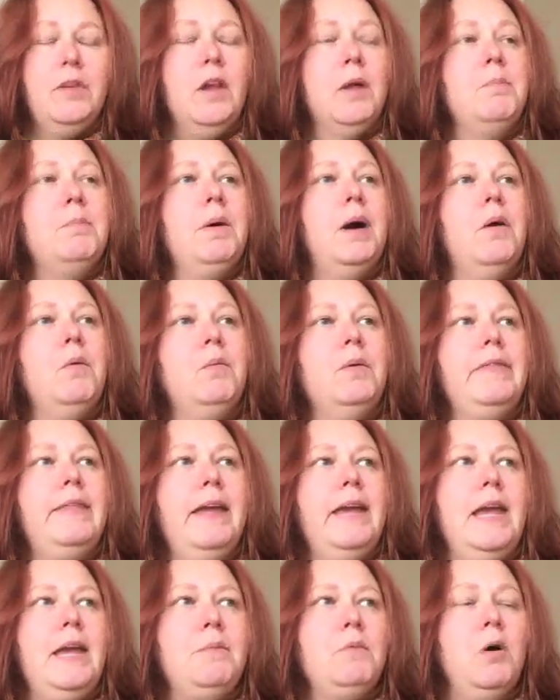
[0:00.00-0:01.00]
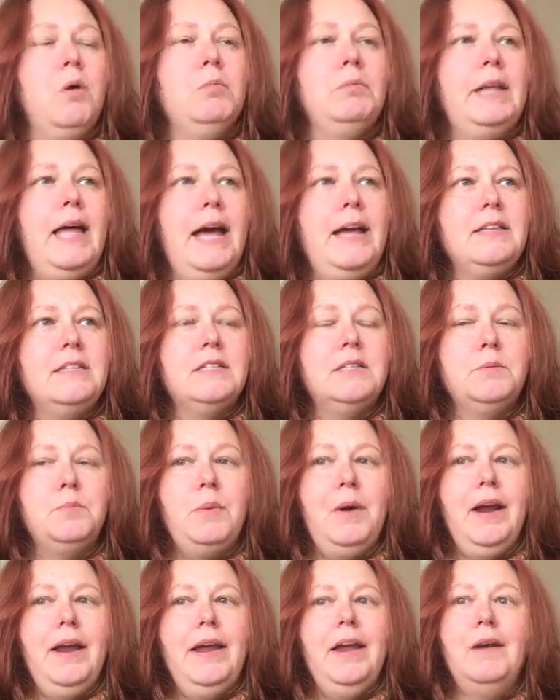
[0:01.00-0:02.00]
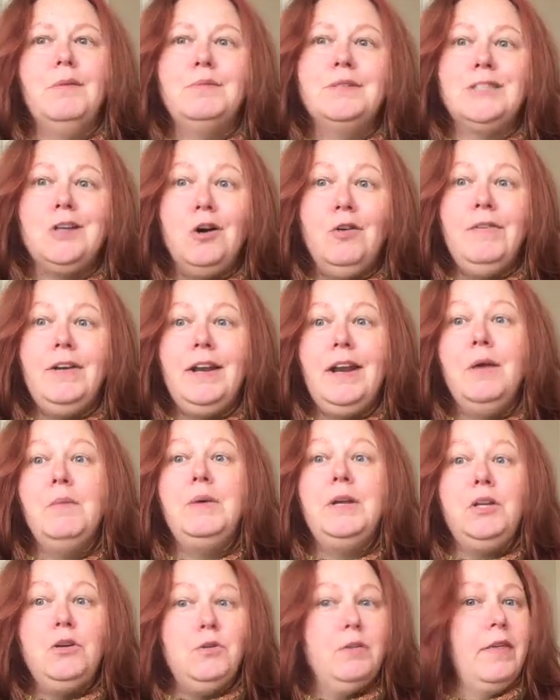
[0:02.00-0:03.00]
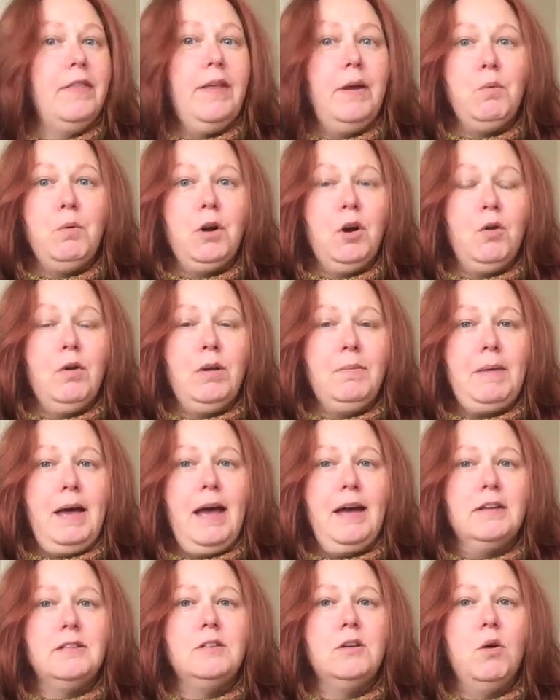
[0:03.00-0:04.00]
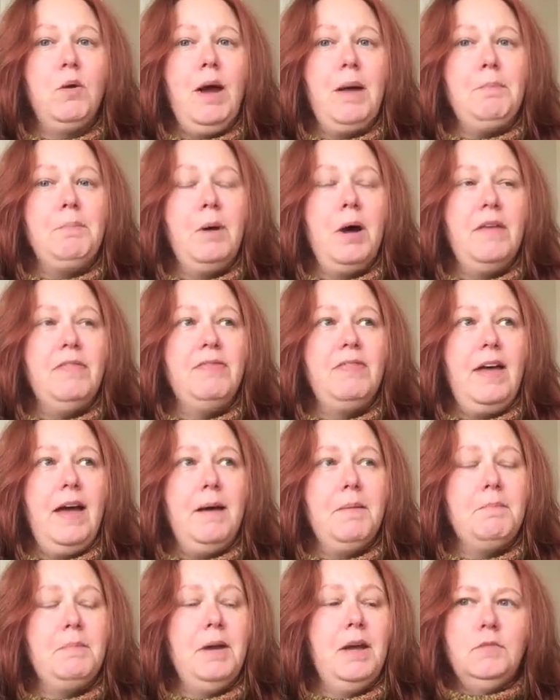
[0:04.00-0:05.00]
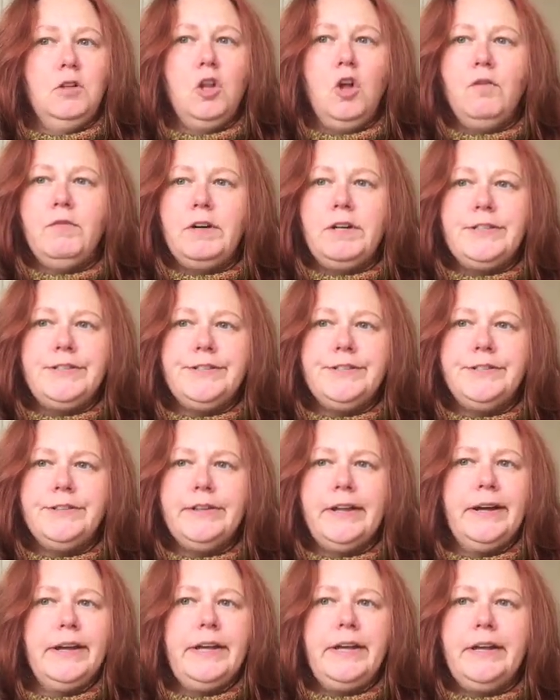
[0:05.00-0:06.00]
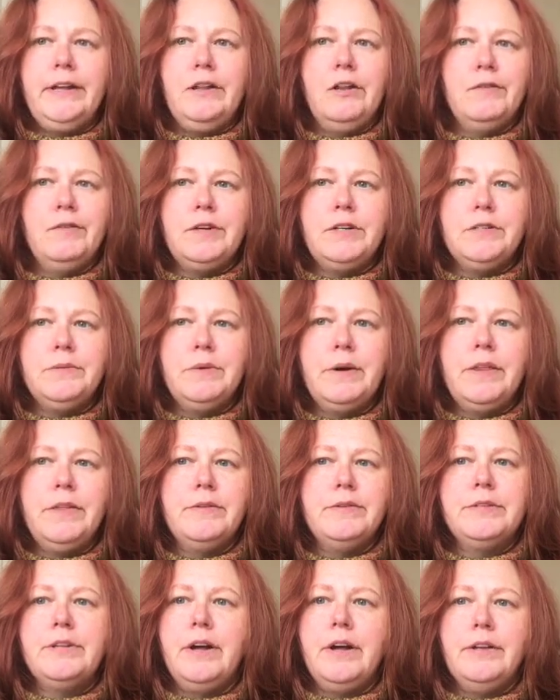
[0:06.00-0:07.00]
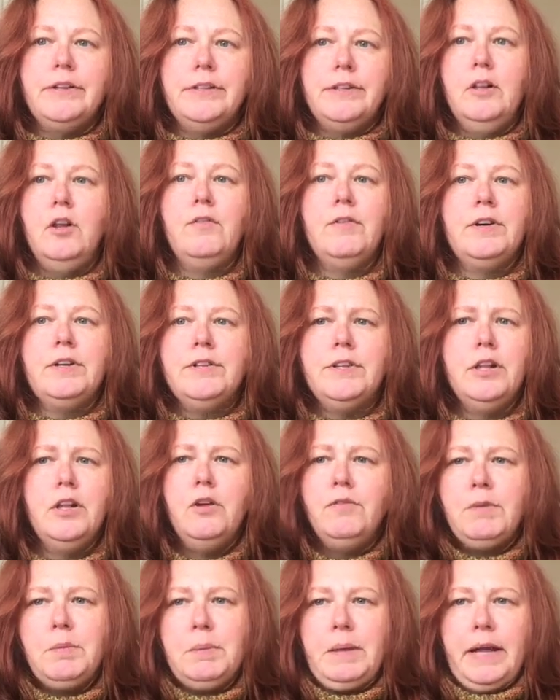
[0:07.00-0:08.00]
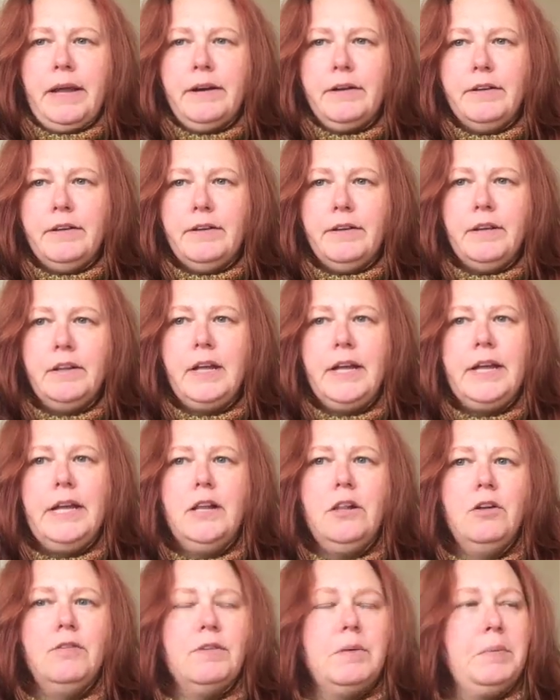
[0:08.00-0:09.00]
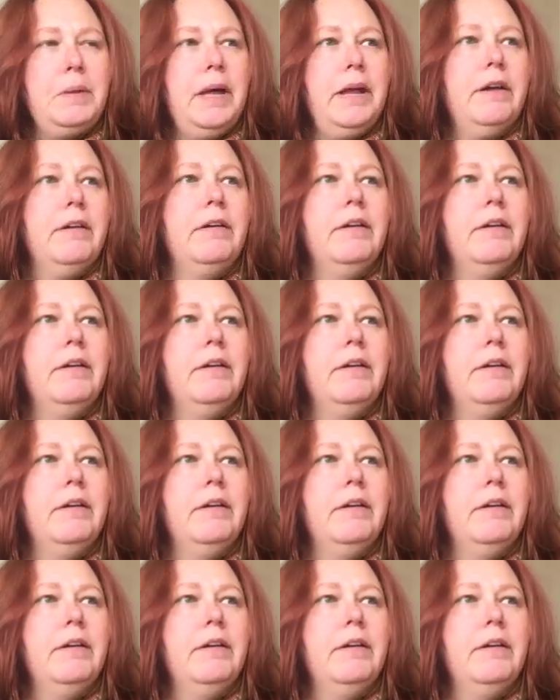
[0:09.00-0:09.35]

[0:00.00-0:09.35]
But when they came home last spring, it was COVID and we knew that they weren't going back. So I bought them clovers, lucky clovers. What are those called? The clover plant, the lucky clover plant.